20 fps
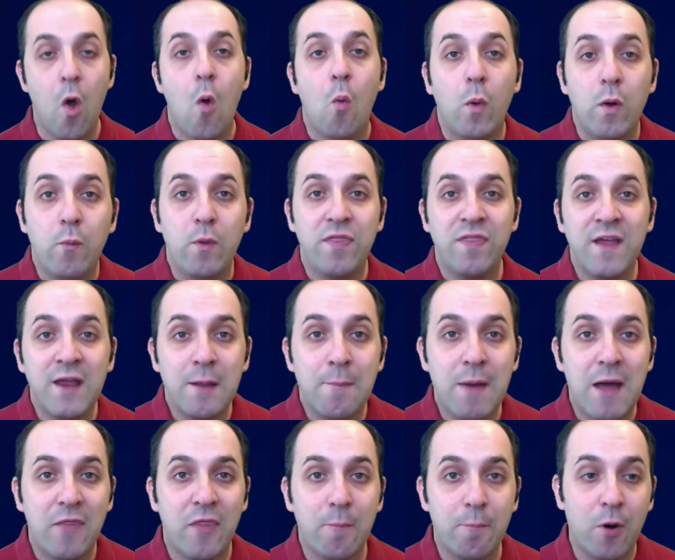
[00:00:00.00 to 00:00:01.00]
When we think
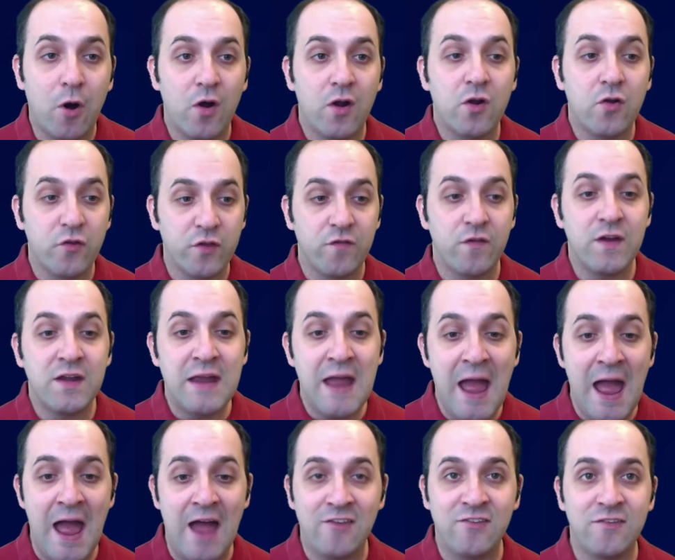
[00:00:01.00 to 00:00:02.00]
about the particles of a
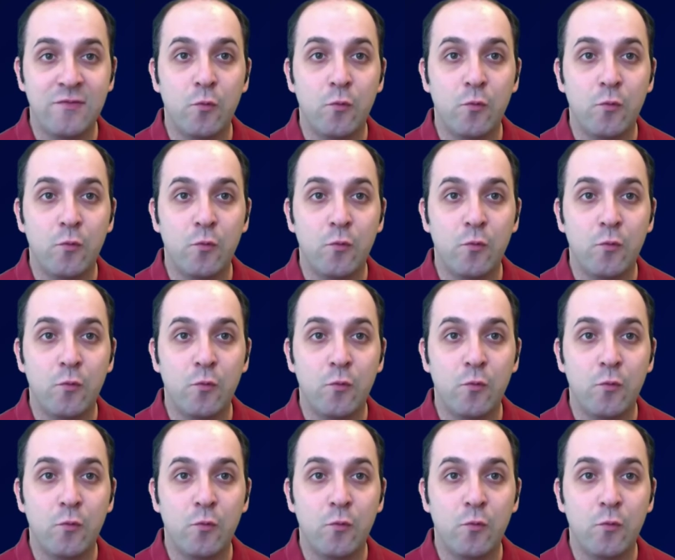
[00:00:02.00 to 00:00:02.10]
gas,